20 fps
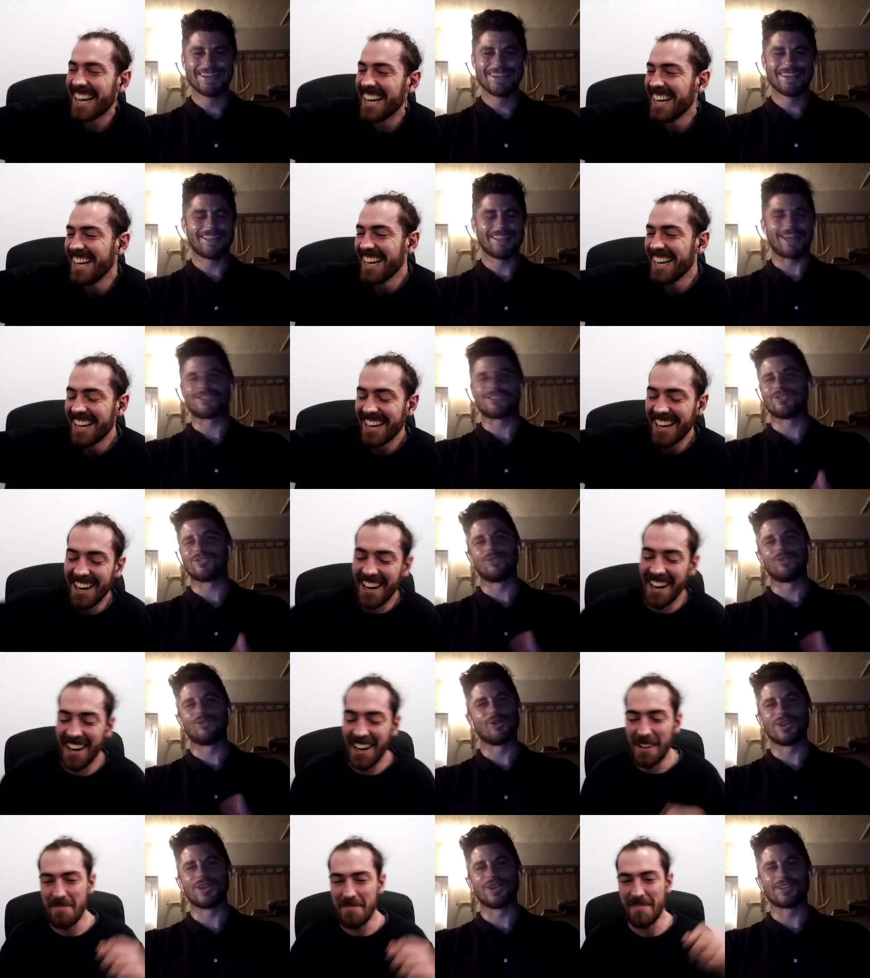Speaker 1: That's the
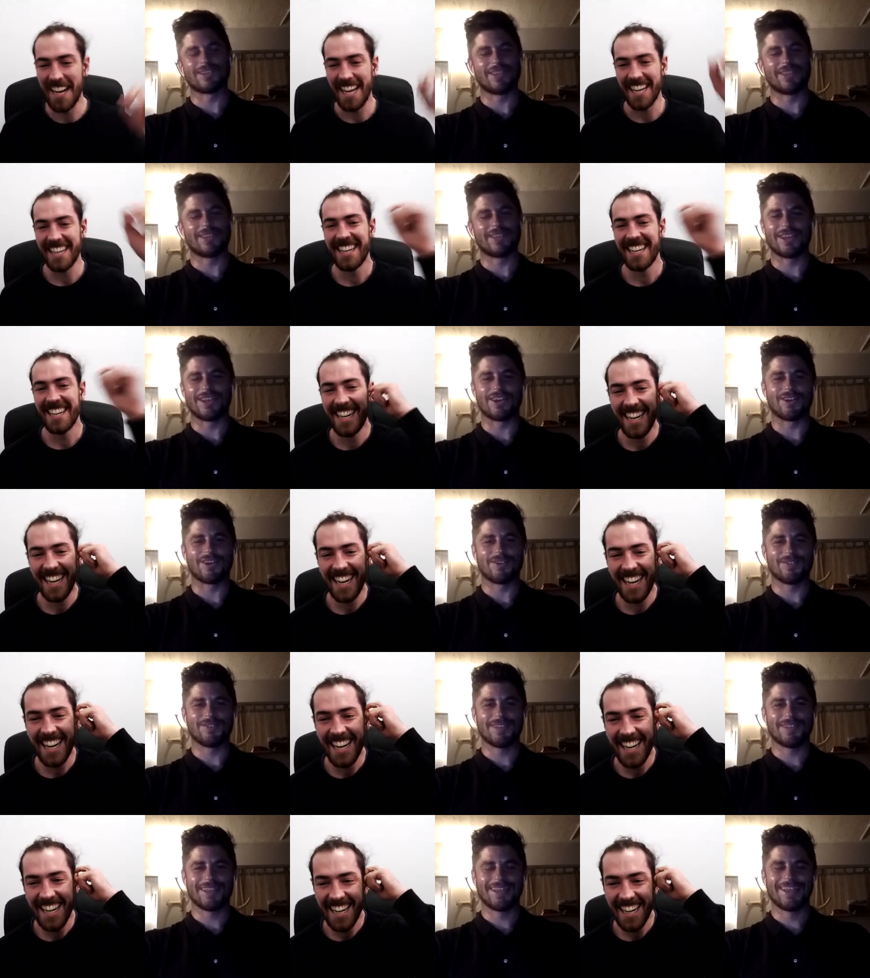real. Oh, man. There you go.
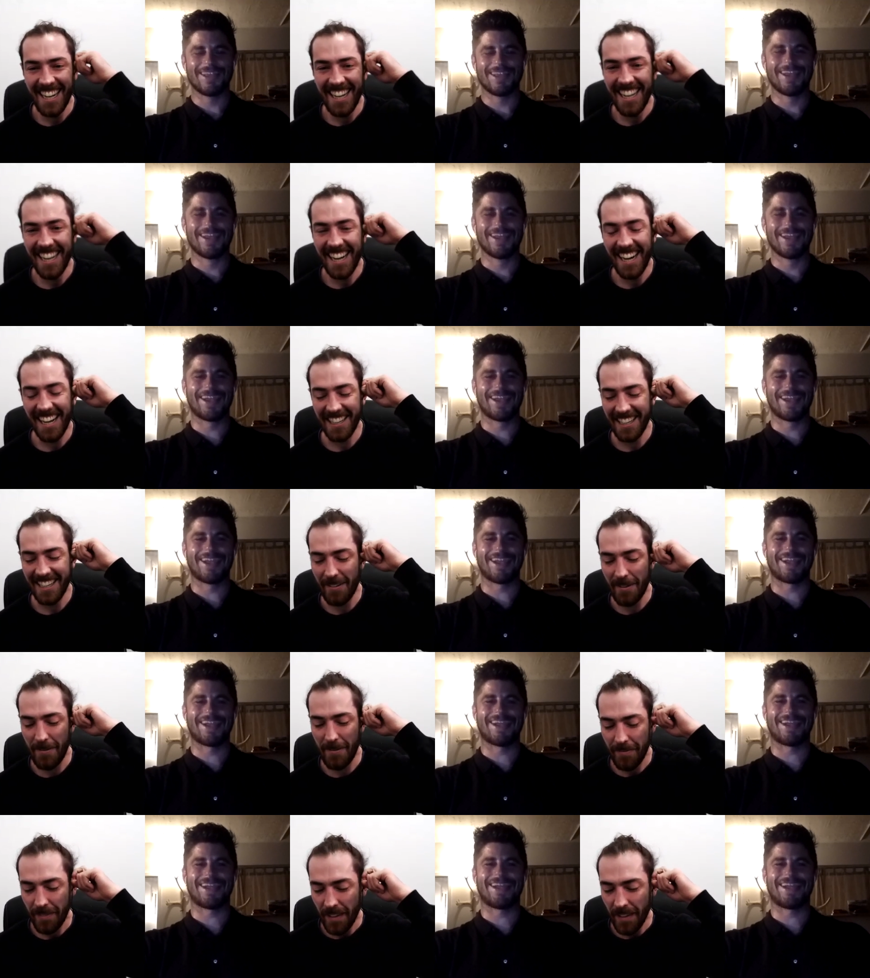I
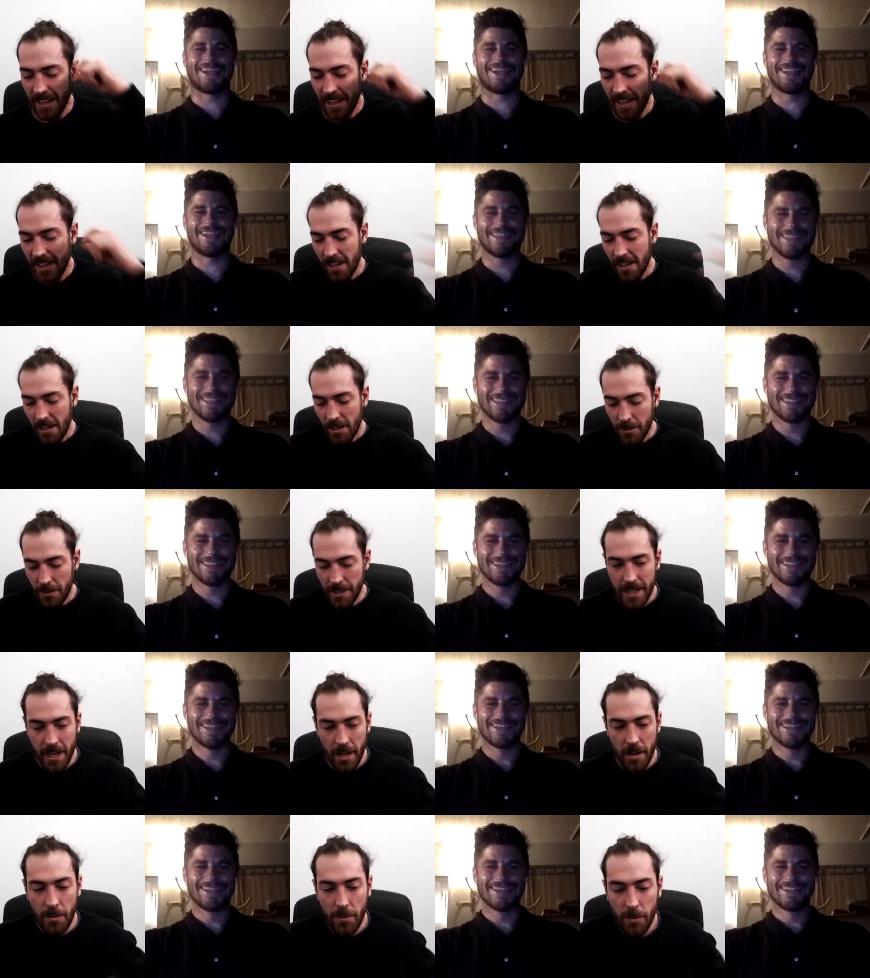love it. Well,
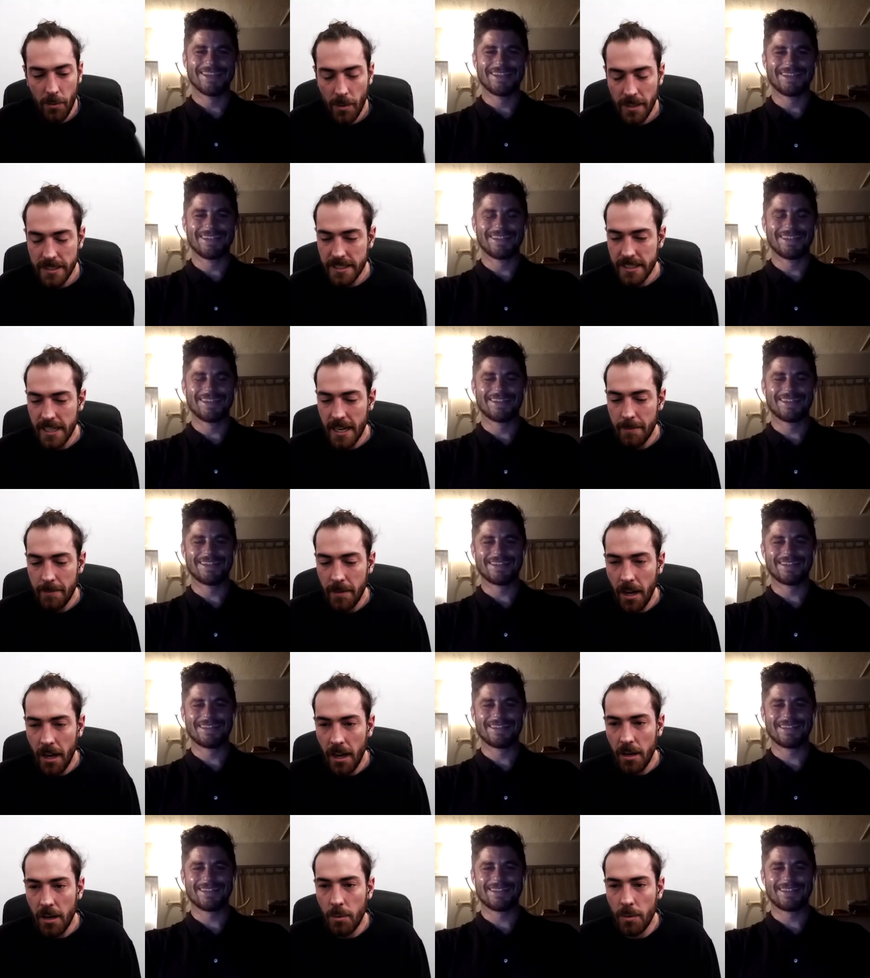Nico, what's um,
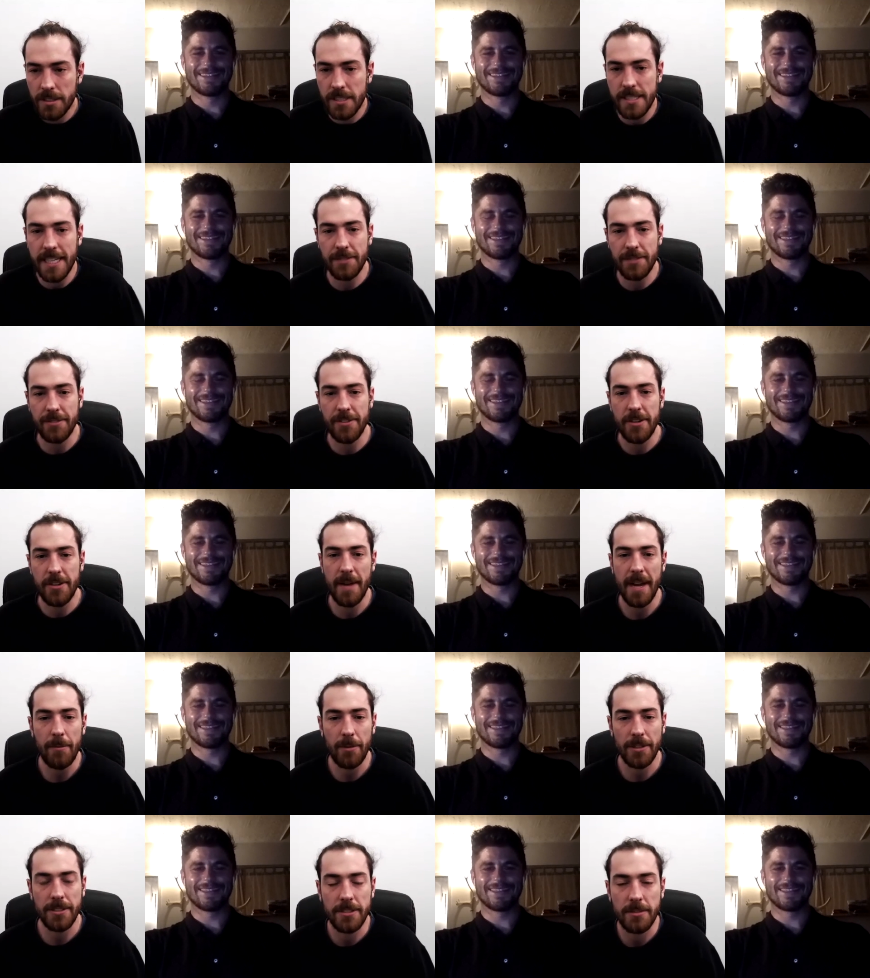what's next for you,
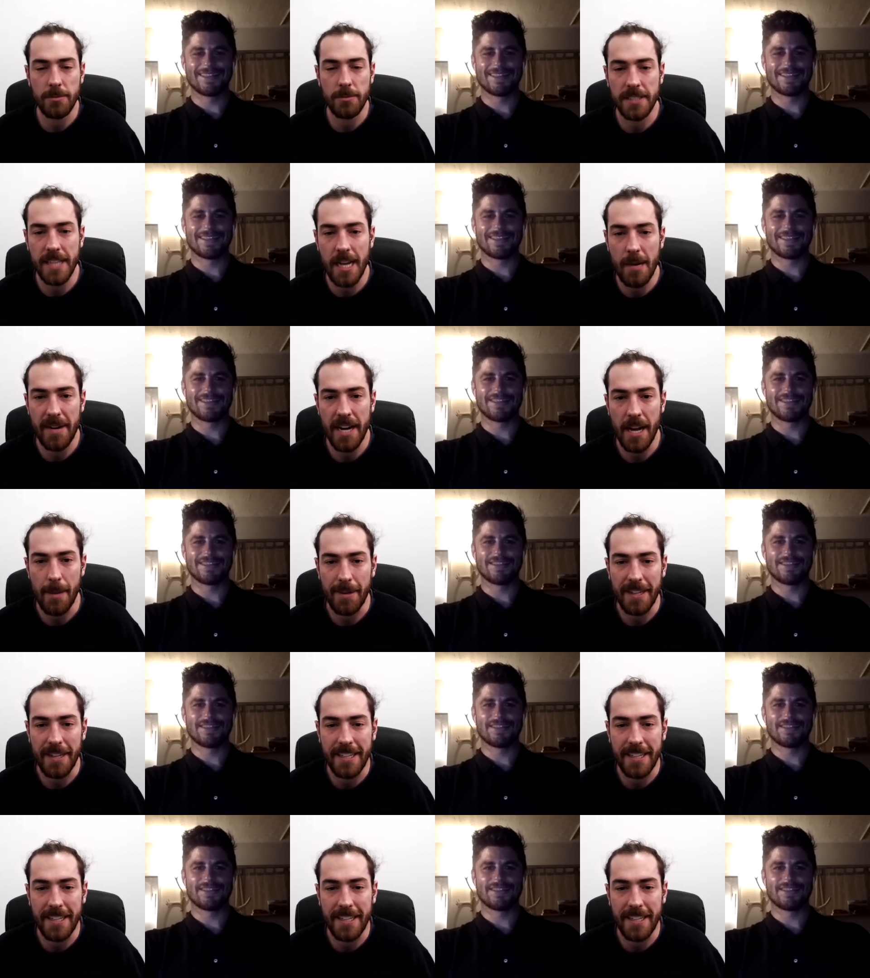mate? What's what's coming up?